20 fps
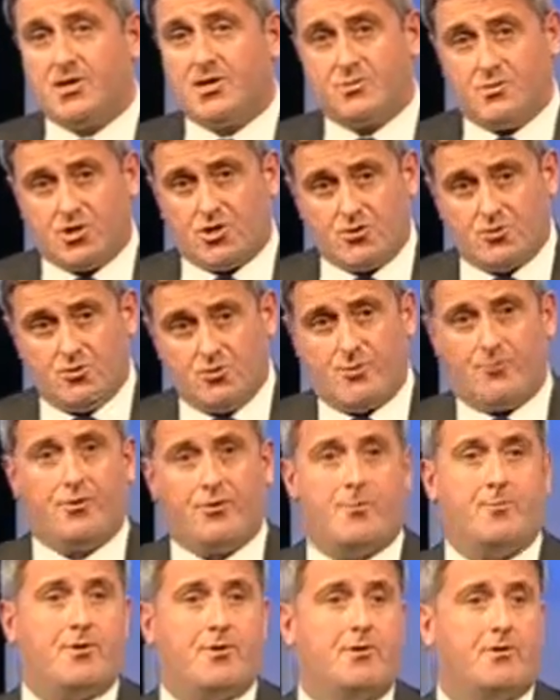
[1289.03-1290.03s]
to ensure the
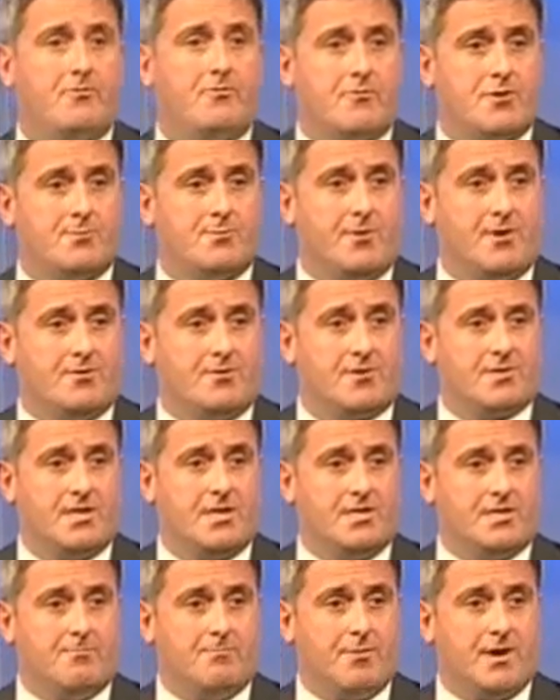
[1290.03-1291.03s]
proper response
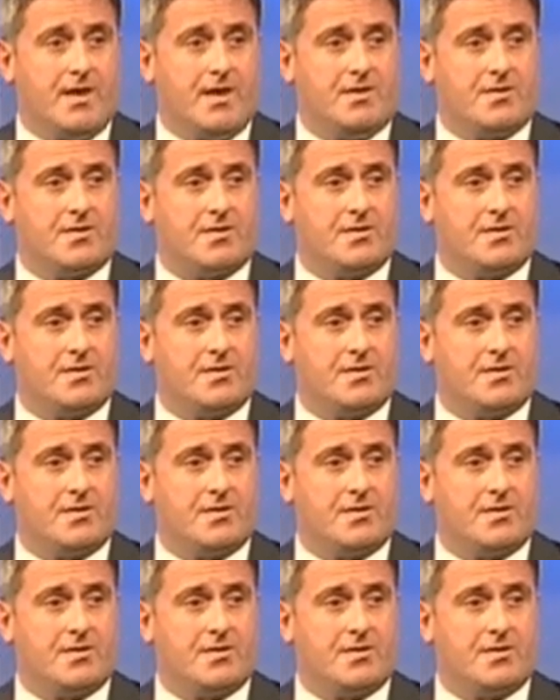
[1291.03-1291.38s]
is in place.